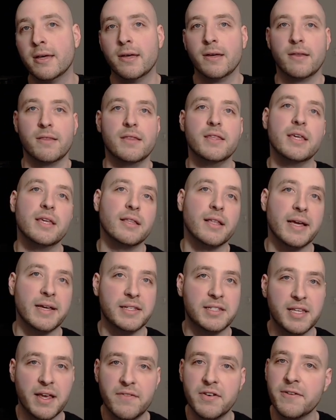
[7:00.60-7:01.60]
the like
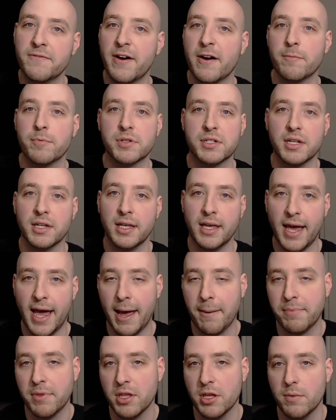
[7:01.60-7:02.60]
75%
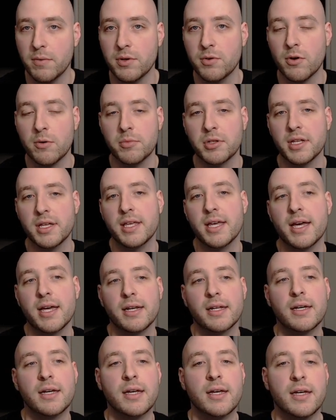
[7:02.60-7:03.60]
cap that you would normally get
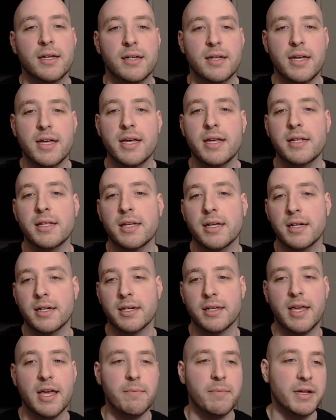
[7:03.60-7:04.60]
in a
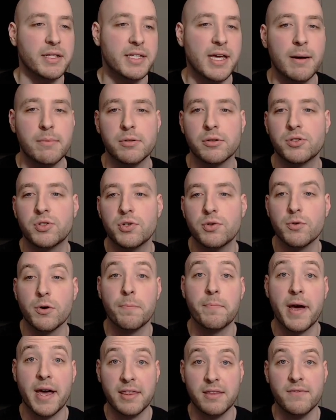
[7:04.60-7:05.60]
game like Diablo 2 or
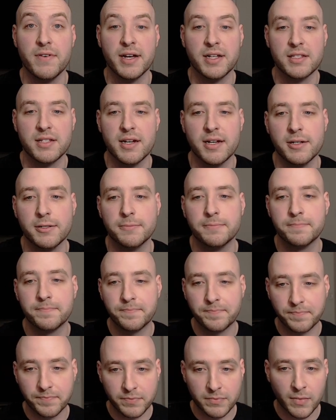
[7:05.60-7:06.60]
Path of Exile.
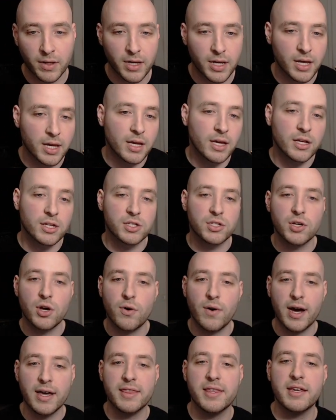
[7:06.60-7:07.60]
So
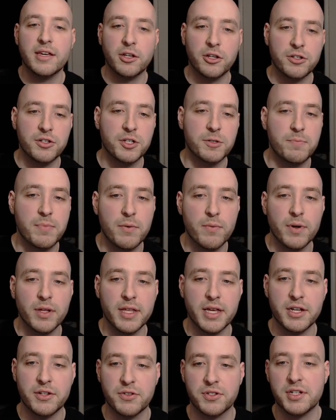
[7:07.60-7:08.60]
I think it'll just be
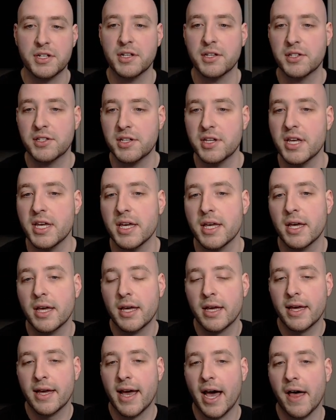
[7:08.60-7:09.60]
really interesting to see
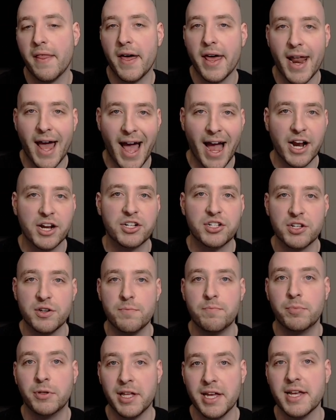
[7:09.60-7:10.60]
how that actually
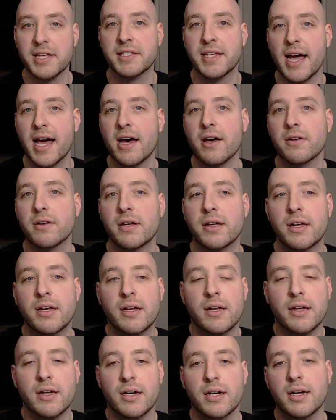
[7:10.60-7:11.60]
plays out
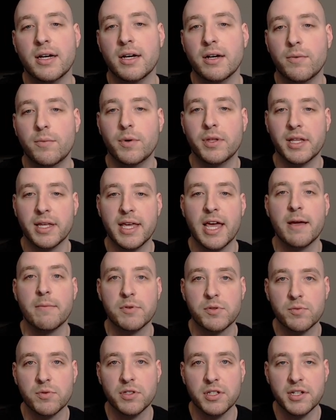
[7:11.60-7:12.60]
when the game
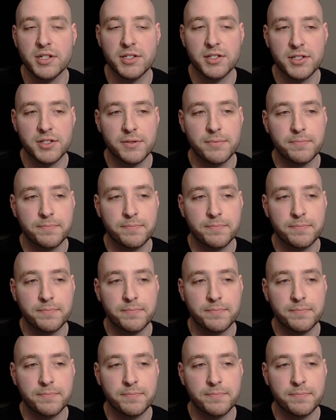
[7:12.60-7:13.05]
is released.